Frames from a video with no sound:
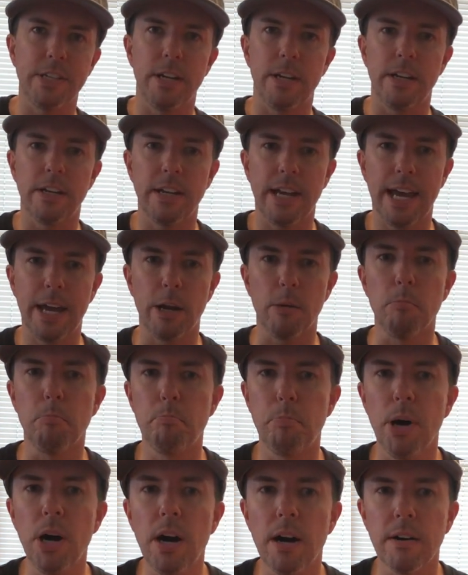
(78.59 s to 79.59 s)
and
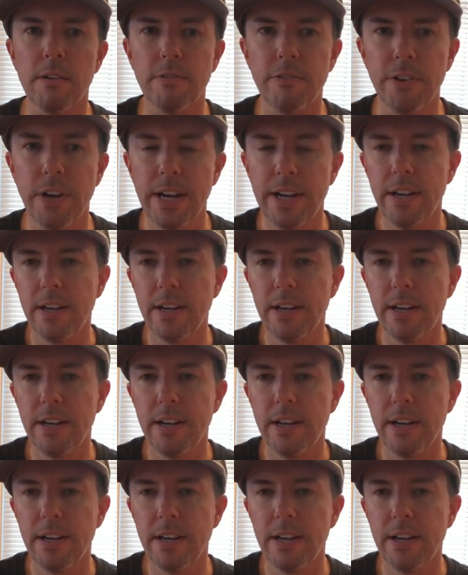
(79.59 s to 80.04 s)
above,